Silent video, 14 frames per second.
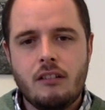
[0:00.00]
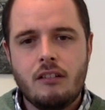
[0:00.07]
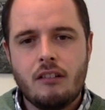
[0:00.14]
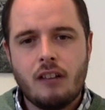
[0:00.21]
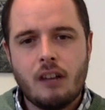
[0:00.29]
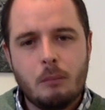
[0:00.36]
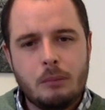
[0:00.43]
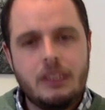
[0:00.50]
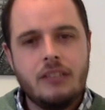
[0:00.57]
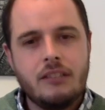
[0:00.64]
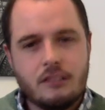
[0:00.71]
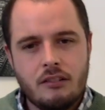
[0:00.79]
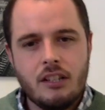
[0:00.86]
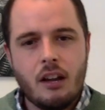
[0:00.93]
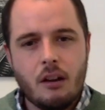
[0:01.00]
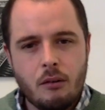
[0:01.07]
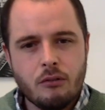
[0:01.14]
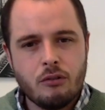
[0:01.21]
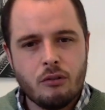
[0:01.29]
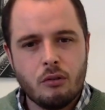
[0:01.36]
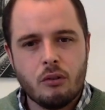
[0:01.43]
complete screen out
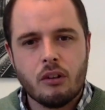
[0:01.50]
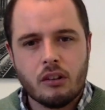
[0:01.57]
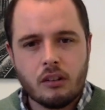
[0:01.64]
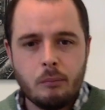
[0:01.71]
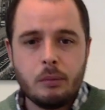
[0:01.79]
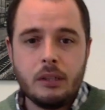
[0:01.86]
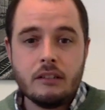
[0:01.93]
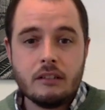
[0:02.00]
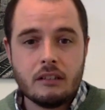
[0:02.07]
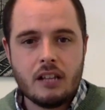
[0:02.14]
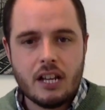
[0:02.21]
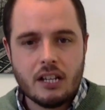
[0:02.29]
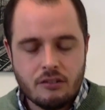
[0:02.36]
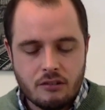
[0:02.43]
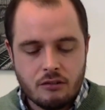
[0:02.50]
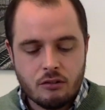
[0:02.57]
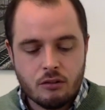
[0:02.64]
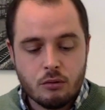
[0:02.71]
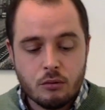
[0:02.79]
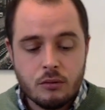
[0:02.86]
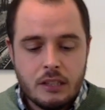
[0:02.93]
tool or a complete selection
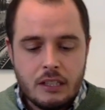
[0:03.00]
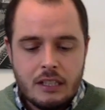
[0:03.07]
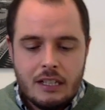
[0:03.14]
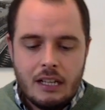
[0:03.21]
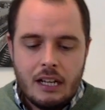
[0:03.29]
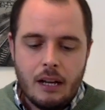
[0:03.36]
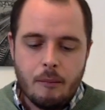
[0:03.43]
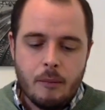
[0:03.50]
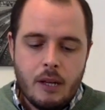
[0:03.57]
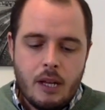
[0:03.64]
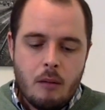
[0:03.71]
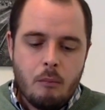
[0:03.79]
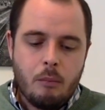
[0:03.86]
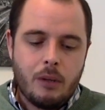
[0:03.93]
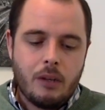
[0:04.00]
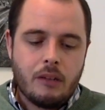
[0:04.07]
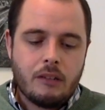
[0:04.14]
tool. But it